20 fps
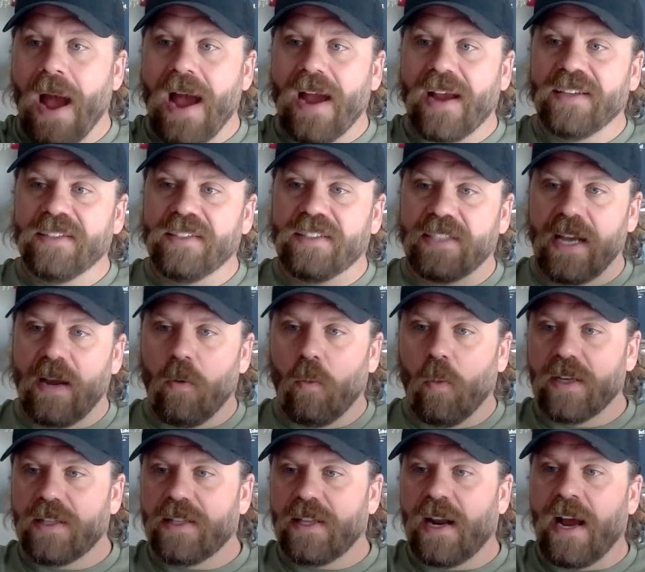back and say,
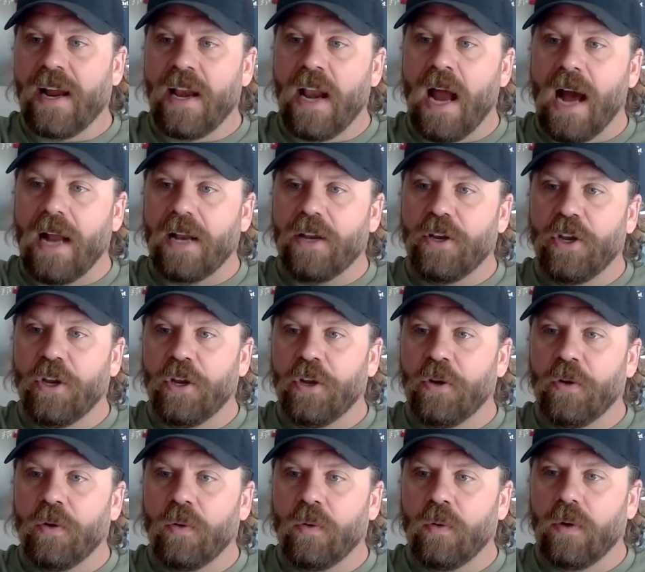what did I not
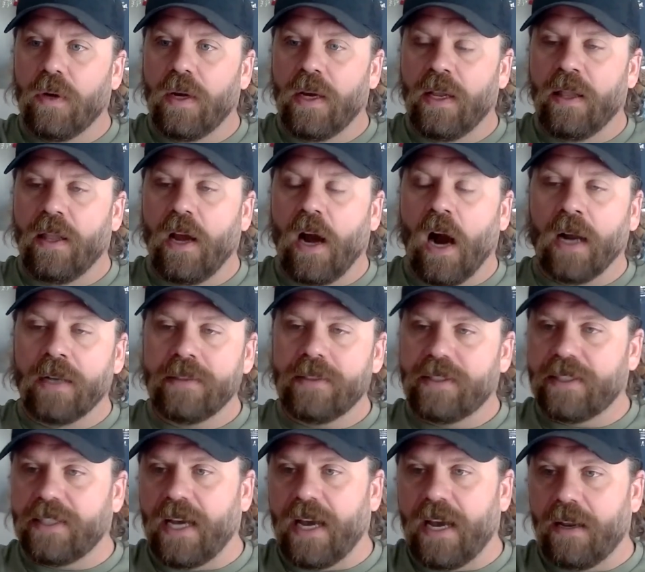do in the
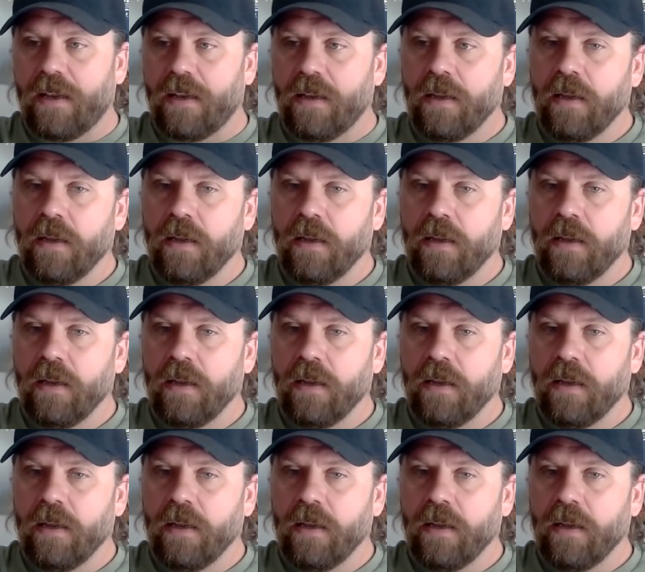onset